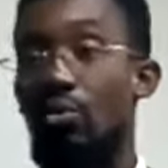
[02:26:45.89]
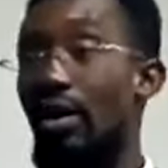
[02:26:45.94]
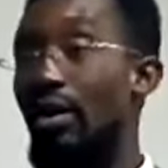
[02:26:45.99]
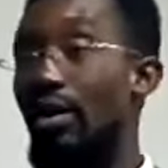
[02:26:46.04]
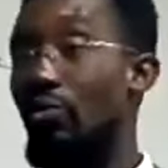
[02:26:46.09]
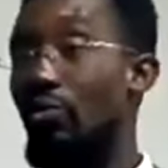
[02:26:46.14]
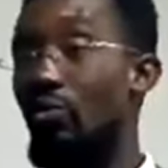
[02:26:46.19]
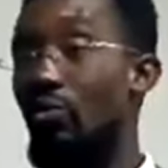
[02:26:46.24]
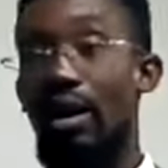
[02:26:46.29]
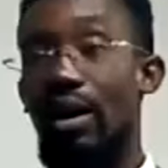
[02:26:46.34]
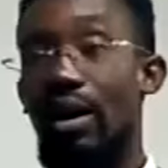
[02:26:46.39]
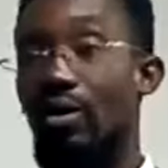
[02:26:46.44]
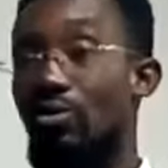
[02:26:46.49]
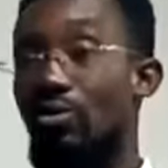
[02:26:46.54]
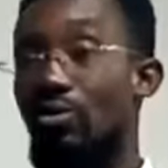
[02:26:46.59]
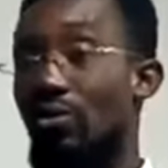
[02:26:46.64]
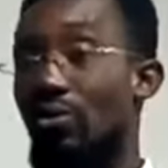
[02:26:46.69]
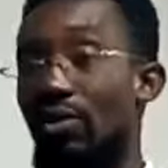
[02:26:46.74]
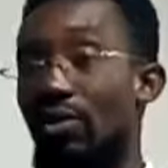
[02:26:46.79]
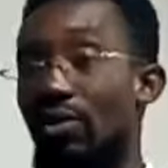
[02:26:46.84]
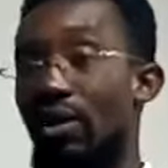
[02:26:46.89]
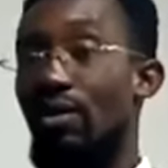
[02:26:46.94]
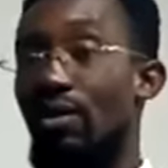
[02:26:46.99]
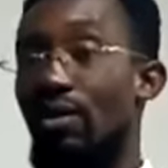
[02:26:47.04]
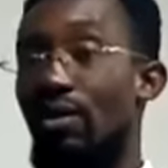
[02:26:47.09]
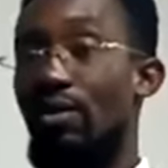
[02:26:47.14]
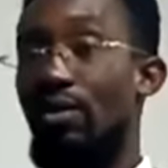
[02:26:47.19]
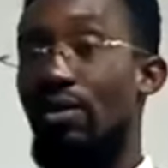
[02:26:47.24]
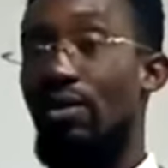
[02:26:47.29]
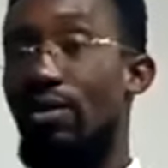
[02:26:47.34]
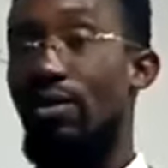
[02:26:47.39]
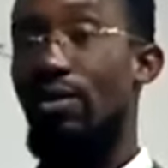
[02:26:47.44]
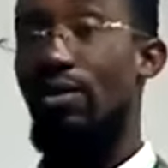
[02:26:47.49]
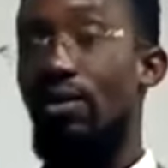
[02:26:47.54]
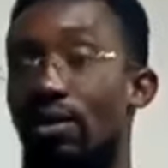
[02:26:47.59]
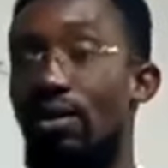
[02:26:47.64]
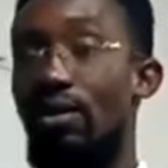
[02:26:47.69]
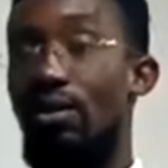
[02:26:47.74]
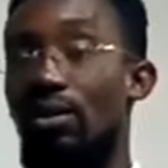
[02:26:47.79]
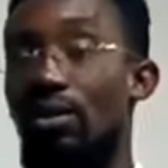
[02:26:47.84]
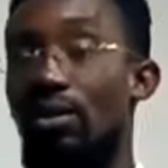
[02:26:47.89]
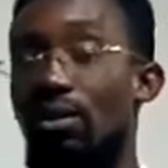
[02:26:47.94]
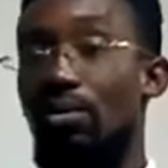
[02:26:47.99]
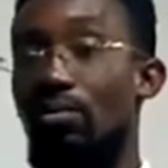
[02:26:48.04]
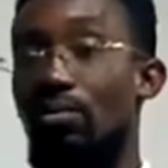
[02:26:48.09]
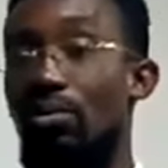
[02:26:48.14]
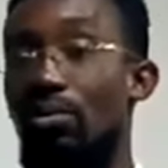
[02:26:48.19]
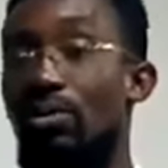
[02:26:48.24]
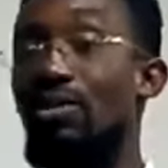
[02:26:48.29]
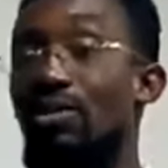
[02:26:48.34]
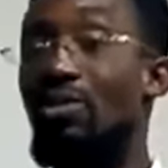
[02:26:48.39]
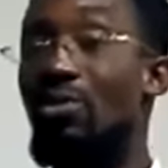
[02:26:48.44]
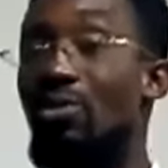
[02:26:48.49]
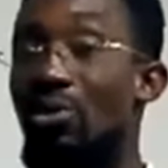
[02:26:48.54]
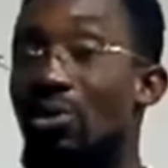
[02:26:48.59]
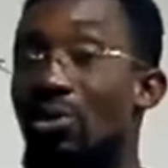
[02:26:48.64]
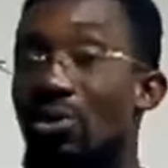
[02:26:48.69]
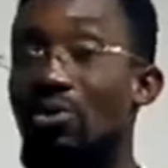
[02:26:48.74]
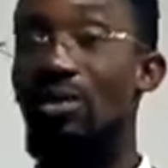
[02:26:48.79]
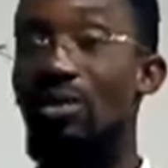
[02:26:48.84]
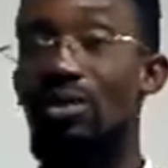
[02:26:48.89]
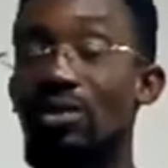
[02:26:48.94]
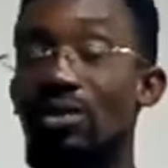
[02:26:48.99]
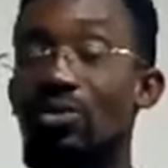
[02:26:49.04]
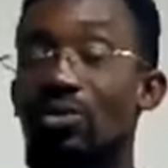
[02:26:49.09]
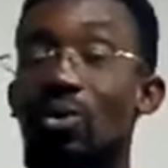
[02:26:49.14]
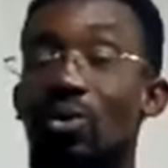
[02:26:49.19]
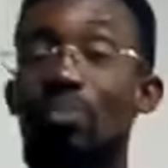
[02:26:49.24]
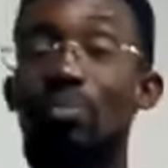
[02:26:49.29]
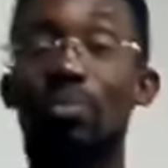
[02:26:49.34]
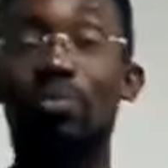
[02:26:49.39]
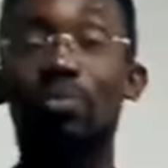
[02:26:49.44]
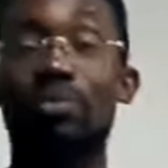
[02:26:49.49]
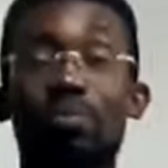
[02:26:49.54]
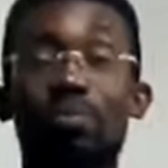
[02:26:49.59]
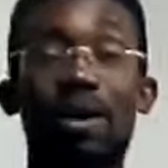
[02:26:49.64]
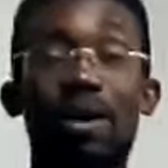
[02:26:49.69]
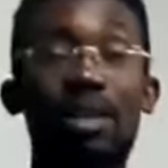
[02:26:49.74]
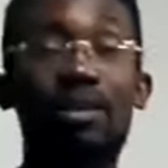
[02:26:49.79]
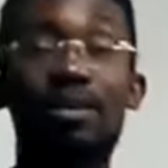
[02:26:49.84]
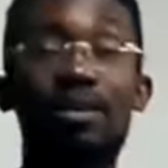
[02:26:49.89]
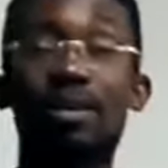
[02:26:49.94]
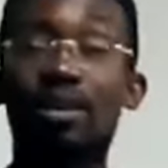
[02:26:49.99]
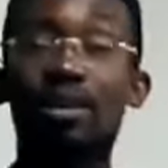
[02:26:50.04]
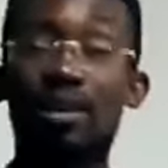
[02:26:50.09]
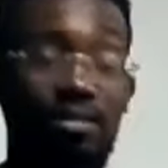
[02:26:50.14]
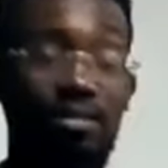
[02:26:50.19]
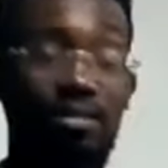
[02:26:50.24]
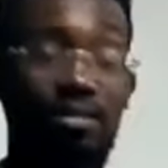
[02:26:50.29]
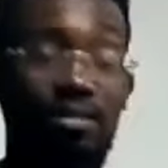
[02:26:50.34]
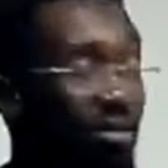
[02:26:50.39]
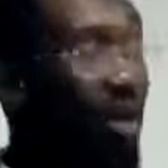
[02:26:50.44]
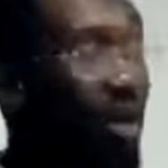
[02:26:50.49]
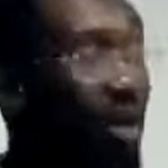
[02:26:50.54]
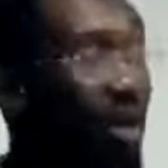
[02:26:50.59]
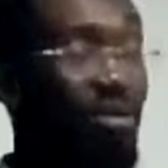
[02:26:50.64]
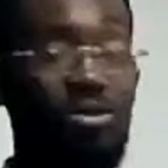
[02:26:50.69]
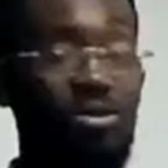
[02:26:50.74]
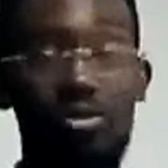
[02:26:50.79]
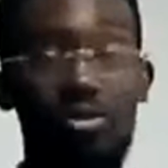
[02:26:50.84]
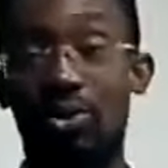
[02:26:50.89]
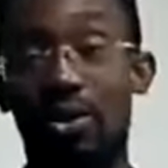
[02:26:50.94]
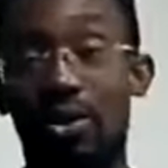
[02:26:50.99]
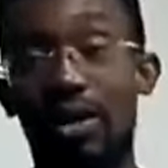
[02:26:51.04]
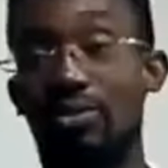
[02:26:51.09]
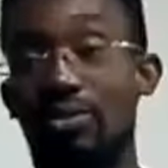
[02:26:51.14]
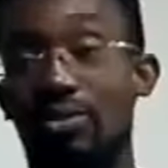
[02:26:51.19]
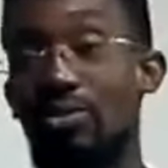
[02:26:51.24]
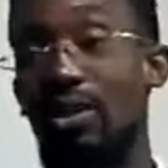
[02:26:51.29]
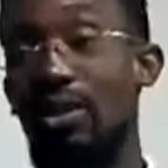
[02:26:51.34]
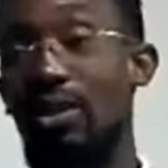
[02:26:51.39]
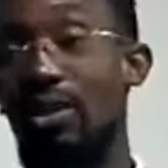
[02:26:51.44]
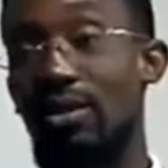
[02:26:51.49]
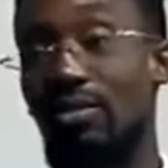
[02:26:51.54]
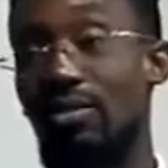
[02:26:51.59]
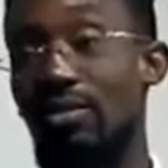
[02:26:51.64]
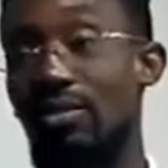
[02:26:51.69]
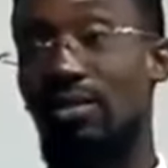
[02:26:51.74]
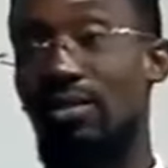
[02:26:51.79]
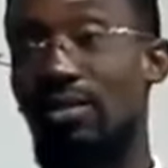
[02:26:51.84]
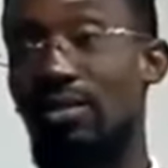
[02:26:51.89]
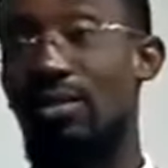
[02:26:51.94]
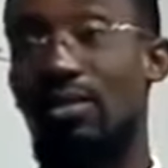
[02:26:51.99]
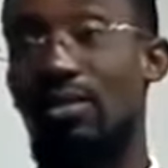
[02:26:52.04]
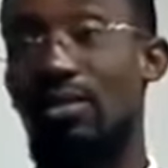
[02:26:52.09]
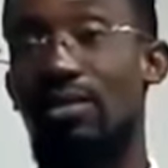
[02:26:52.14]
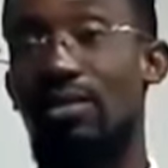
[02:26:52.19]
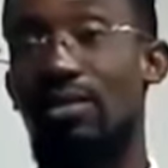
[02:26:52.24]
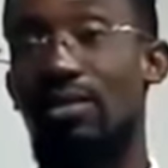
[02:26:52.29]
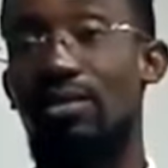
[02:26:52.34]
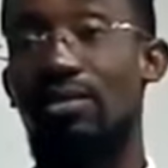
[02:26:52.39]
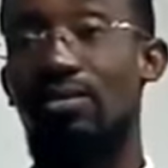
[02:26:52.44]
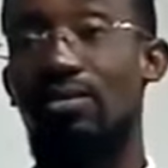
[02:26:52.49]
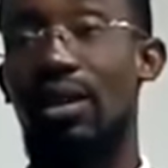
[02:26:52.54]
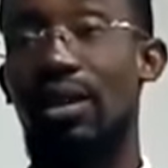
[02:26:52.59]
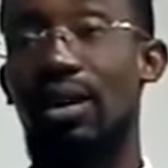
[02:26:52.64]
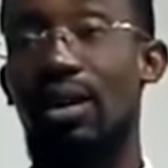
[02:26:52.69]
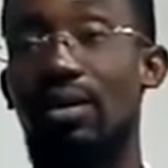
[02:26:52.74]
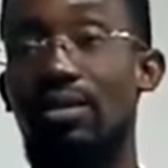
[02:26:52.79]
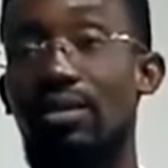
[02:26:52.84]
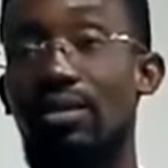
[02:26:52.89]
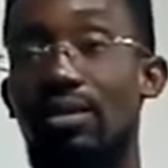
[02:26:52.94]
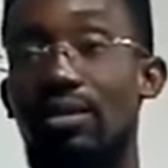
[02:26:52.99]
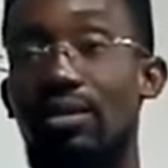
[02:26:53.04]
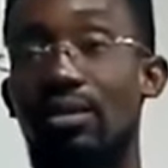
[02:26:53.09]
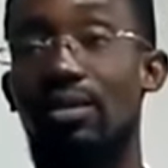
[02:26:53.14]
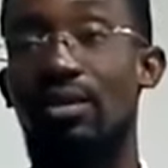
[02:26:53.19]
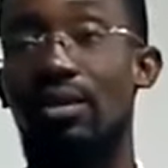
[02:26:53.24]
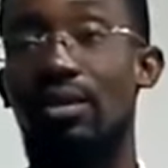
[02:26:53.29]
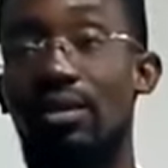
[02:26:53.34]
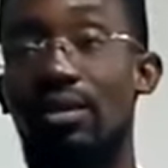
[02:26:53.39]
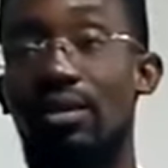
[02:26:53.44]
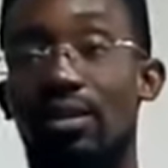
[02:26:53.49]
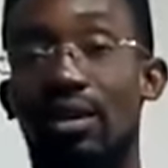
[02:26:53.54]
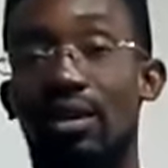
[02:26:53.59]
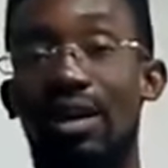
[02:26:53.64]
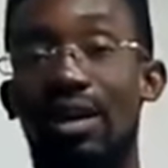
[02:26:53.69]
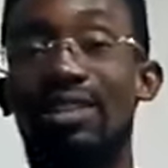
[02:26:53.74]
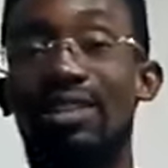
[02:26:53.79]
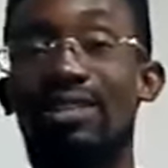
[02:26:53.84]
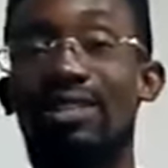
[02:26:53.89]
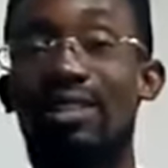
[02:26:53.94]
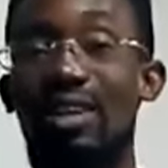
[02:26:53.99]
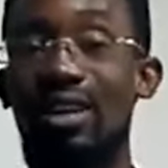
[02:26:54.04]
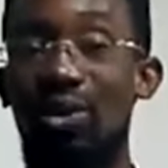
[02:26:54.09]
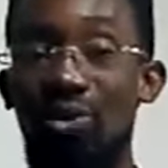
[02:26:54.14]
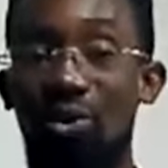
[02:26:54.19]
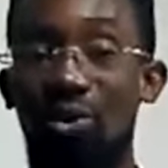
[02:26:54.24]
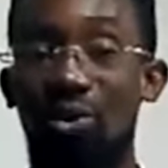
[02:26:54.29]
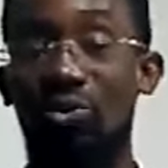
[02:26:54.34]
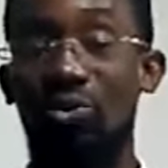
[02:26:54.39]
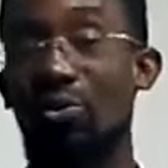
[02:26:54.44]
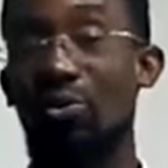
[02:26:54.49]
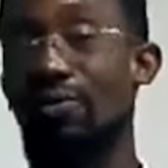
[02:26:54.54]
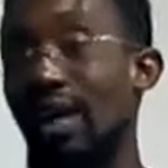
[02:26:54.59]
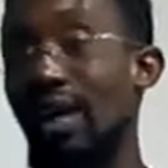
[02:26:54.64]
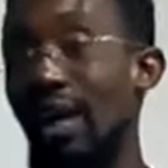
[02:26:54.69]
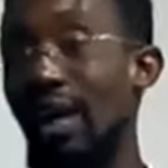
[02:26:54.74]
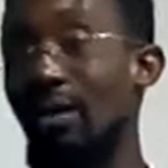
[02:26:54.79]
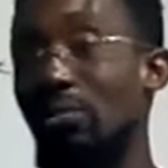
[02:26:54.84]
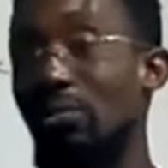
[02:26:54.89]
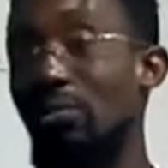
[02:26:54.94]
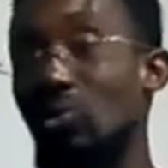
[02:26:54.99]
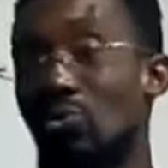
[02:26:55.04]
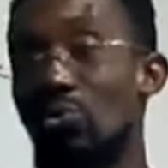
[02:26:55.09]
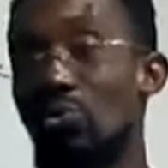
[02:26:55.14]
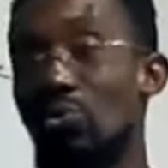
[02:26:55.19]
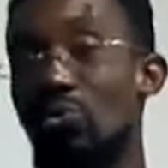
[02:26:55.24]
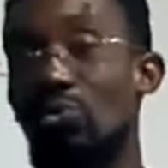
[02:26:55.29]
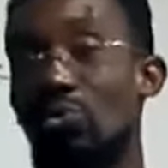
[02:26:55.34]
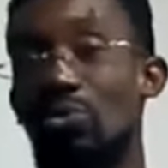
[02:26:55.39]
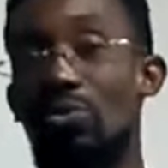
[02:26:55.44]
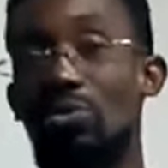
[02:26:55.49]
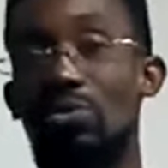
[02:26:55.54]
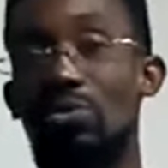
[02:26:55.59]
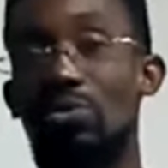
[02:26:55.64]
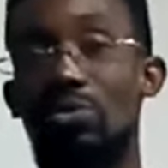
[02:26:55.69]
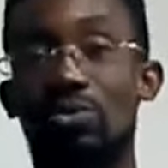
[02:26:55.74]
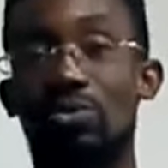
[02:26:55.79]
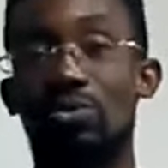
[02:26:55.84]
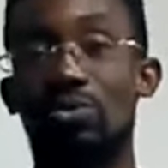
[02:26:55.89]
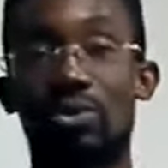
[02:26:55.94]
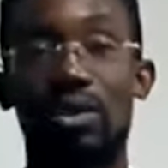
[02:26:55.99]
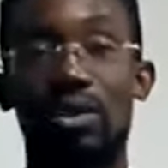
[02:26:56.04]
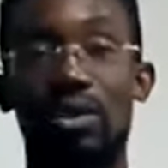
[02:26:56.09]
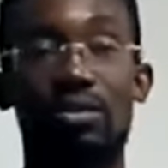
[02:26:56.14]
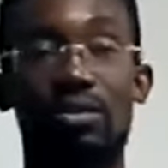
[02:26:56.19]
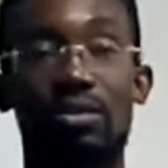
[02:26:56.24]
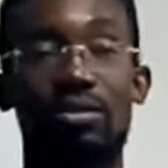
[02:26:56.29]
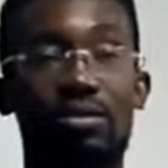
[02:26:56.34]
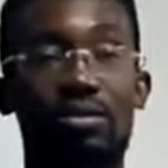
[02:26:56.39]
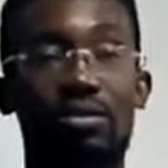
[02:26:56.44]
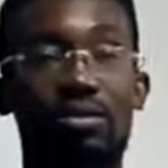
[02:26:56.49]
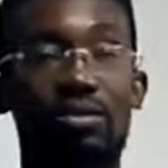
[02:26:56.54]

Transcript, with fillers: But we're out of here. But this is a real thing. This is what people spend thousands of dollars to learn, right? And then a lot of time to, to learn.